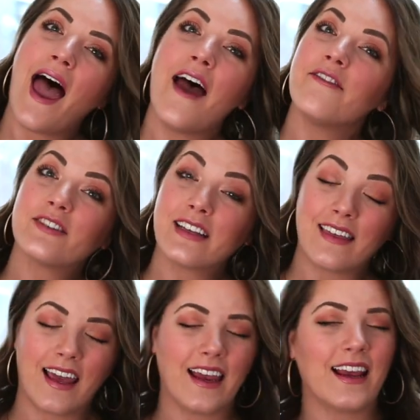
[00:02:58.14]

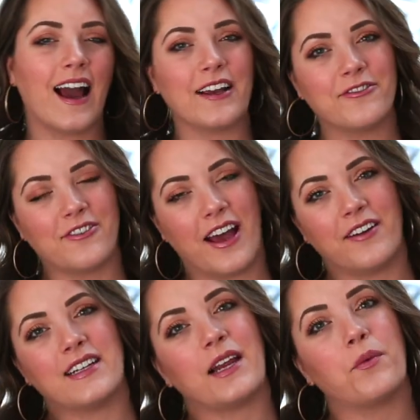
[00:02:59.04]
everything, I
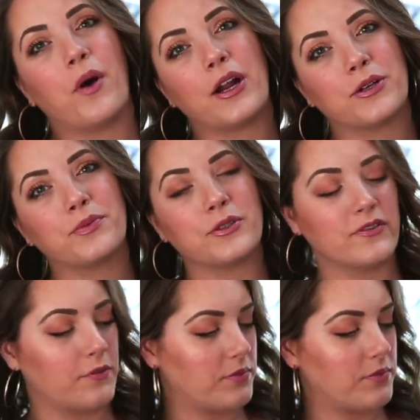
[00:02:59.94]
found a waterproof